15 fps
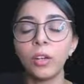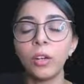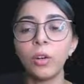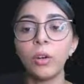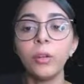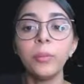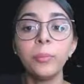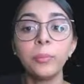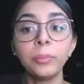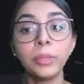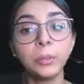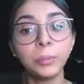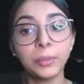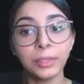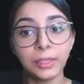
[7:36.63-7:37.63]
on
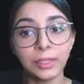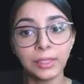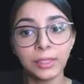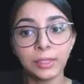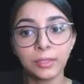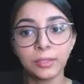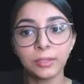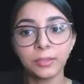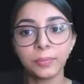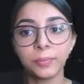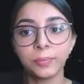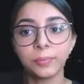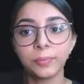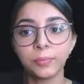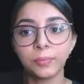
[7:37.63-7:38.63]
purpose.
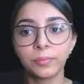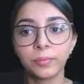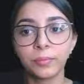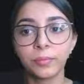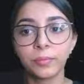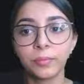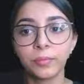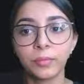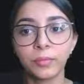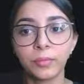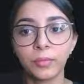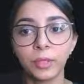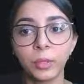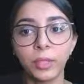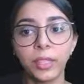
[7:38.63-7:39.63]

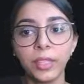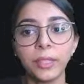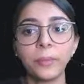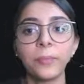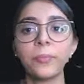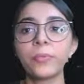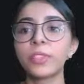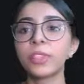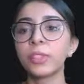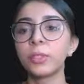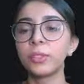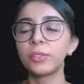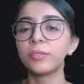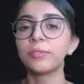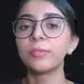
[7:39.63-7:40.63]
Okay,
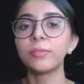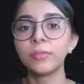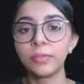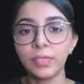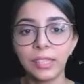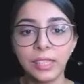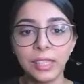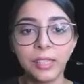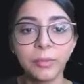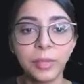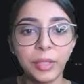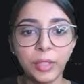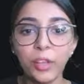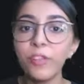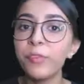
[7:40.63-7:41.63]
so this is the
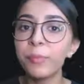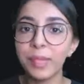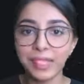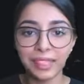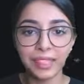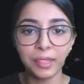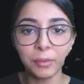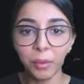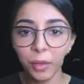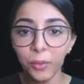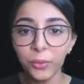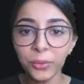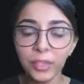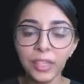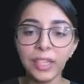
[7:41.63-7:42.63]
meaning of messing
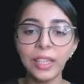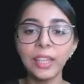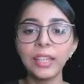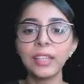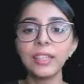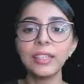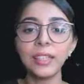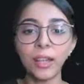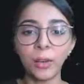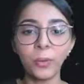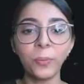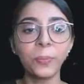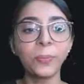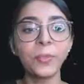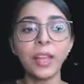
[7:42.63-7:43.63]
about. Now,
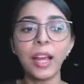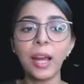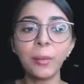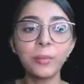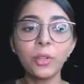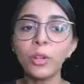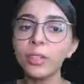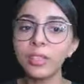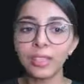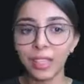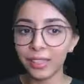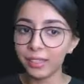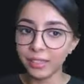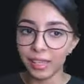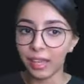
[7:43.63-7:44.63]
I'm not
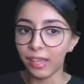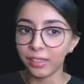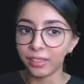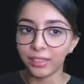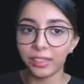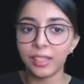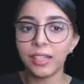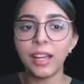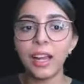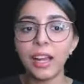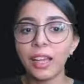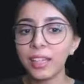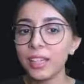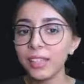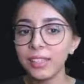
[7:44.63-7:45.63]
like that.
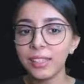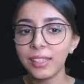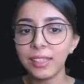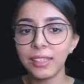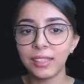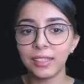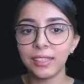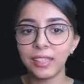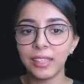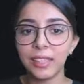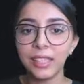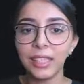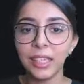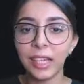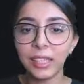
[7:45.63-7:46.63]
I can't sit still and
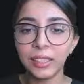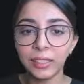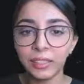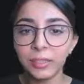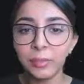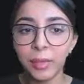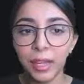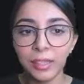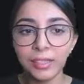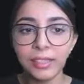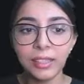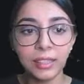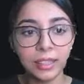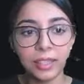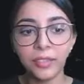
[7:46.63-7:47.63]
see another man
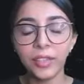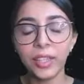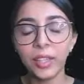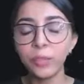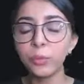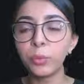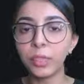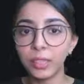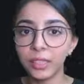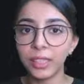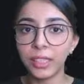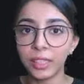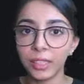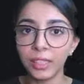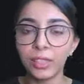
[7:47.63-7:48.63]
slaving and
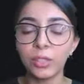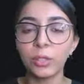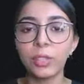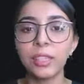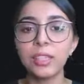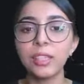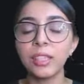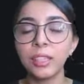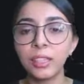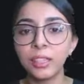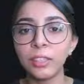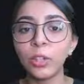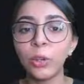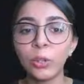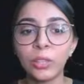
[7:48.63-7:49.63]
working. So
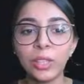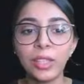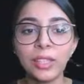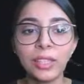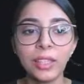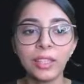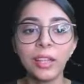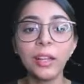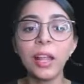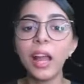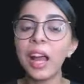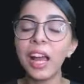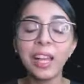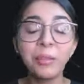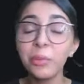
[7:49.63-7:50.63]
the author is saying that
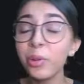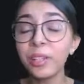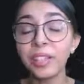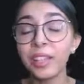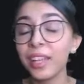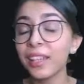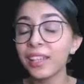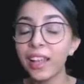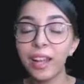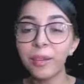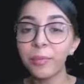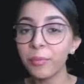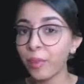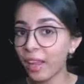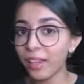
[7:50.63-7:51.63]
I'm not like
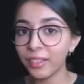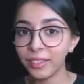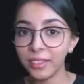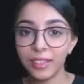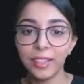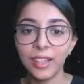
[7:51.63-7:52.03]
that man.